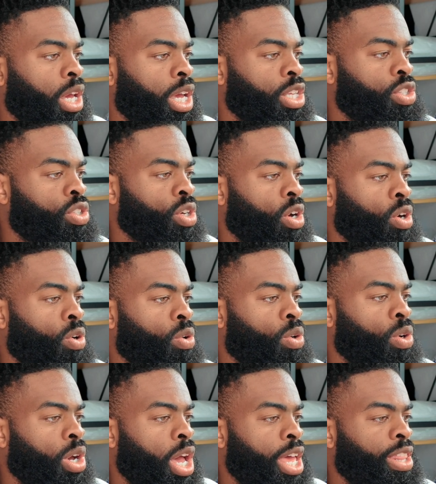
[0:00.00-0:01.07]
And
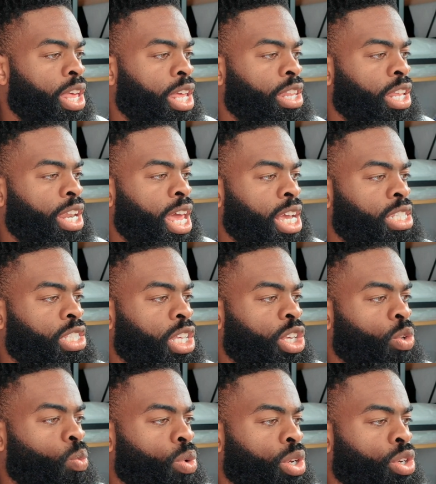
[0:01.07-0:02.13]
then the next
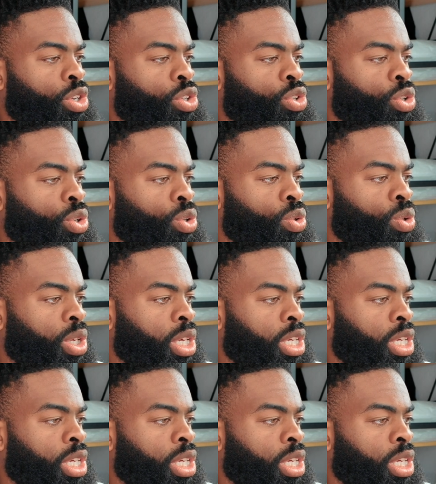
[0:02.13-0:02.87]
thing you want to do